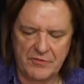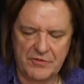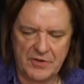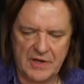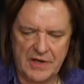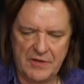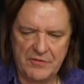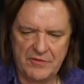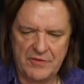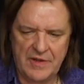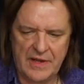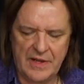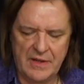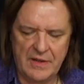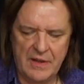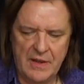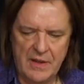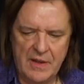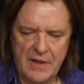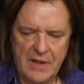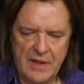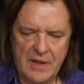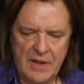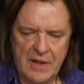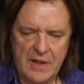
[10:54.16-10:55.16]
So let's take
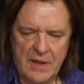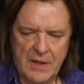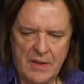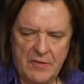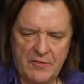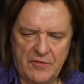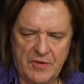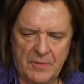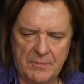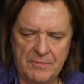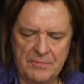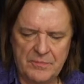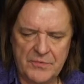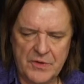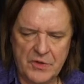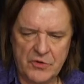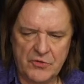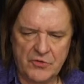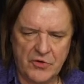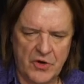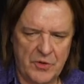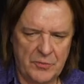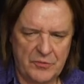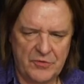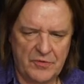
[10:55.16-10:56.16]
some
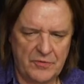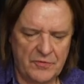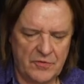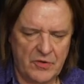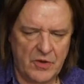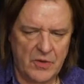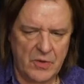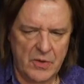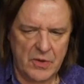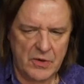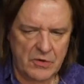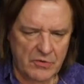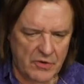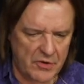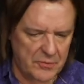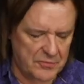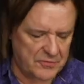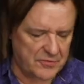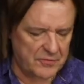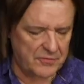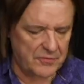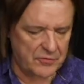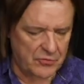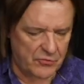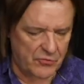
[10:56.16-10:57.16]
groups of two and groups
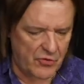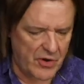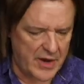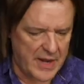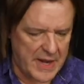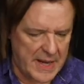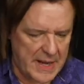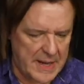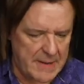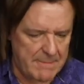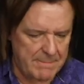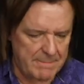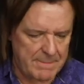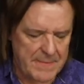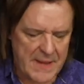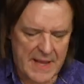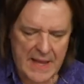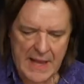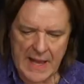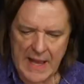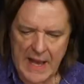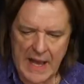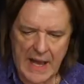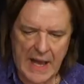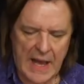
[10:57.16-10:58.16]
of three,
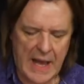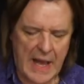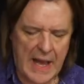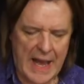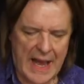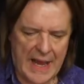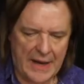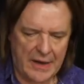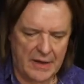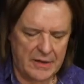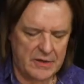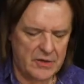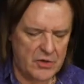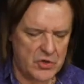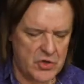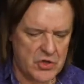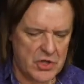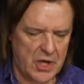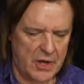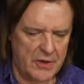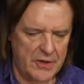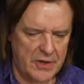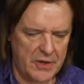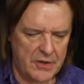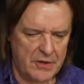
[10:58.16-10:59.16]
uh, and I'm going to
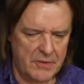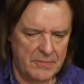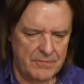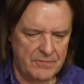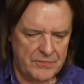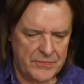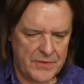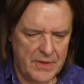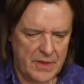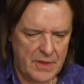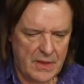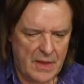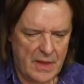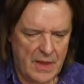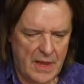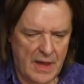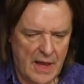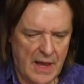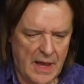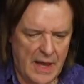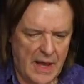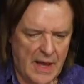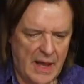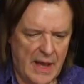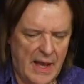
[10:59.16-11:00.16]
show you,
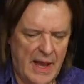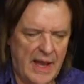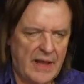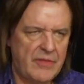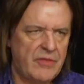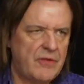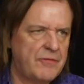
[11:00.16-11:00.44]
uh, and the